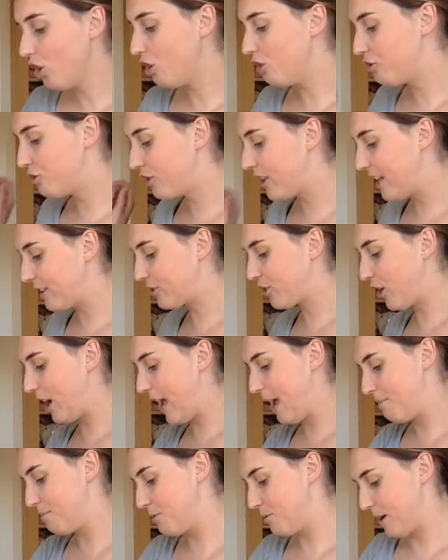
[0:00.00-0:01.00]
So that's got
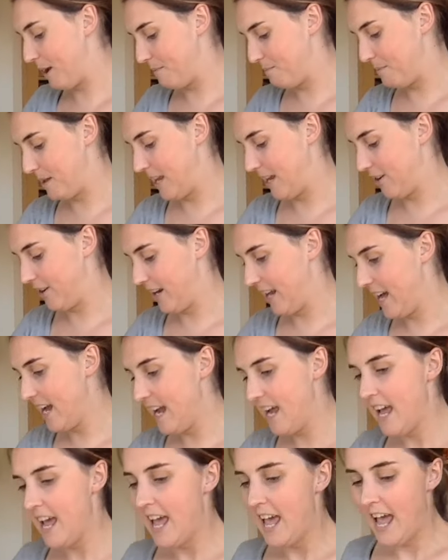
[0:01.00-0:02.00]
apple and pear in it.
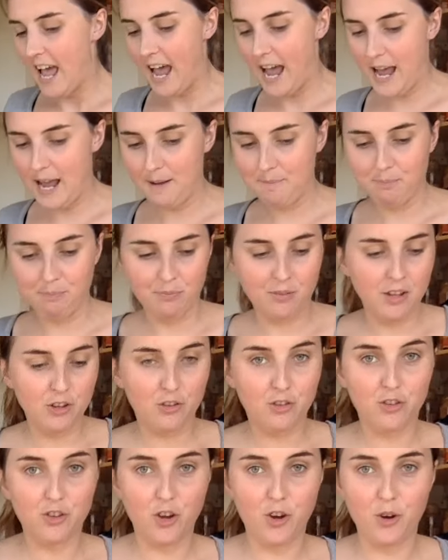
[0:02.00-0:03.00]

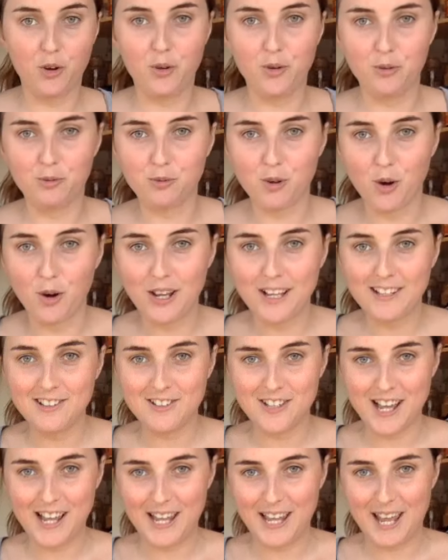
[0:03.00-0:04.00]
So Rocky's
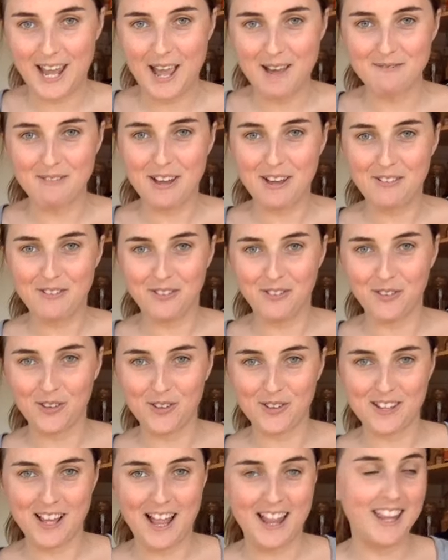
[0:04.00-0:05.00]
yelling at me for
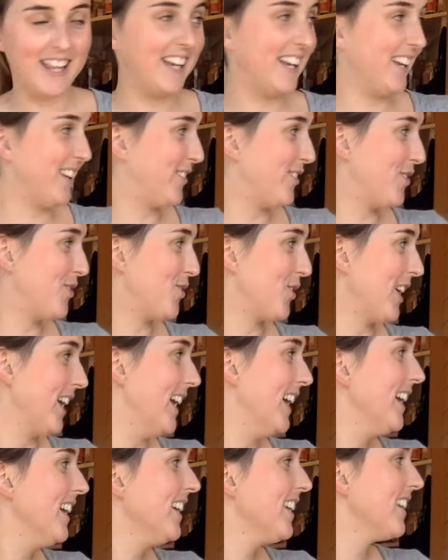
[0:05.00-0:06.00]
something to
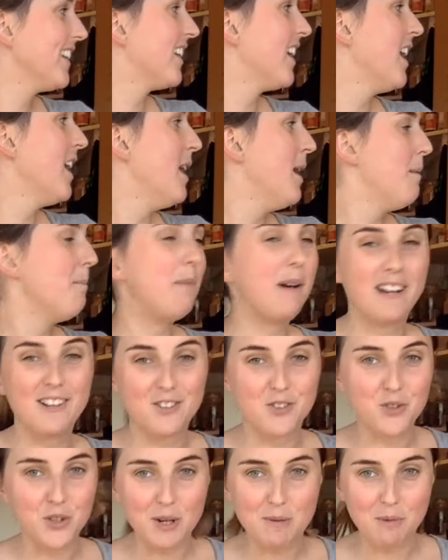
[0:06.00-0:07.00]
drink, but his
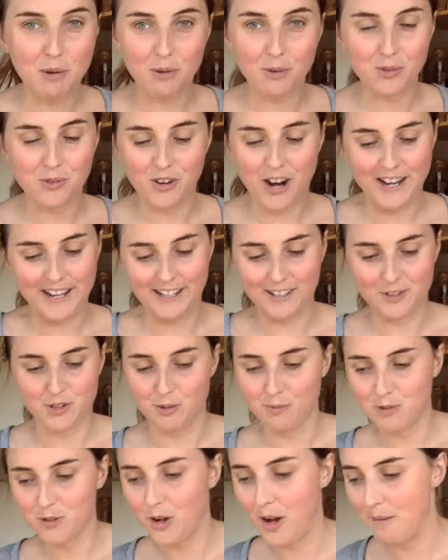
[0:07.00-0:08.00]
drink bottle's right next to
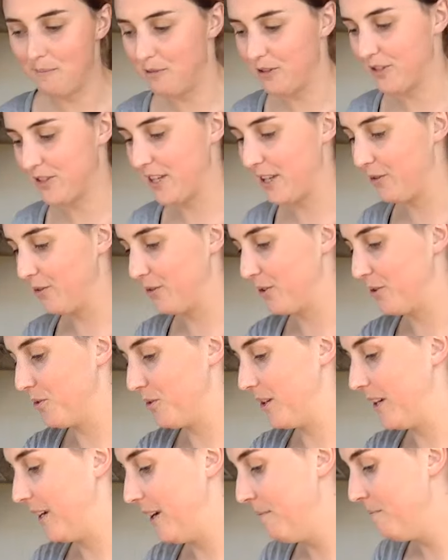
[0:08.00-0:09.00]
him, so I'm just going to ignore
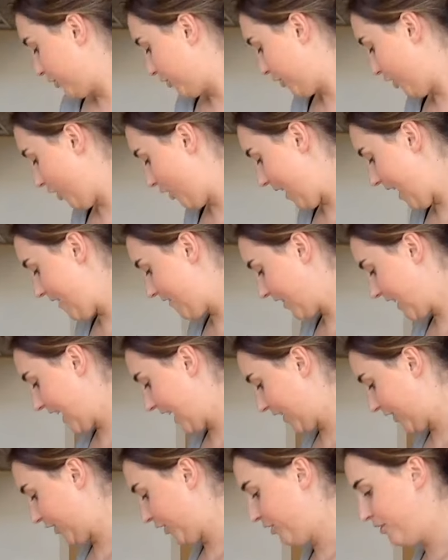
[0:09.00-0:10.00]
him. So
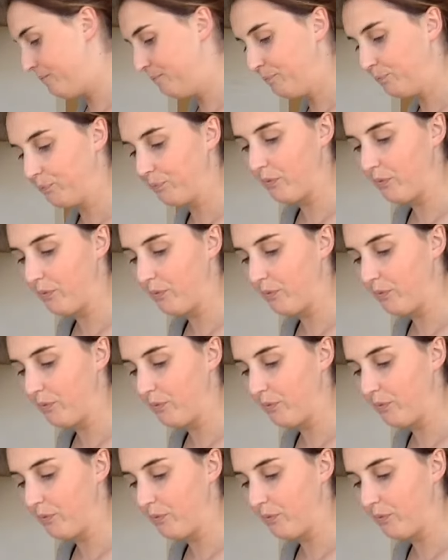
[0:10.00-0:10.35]
avocado.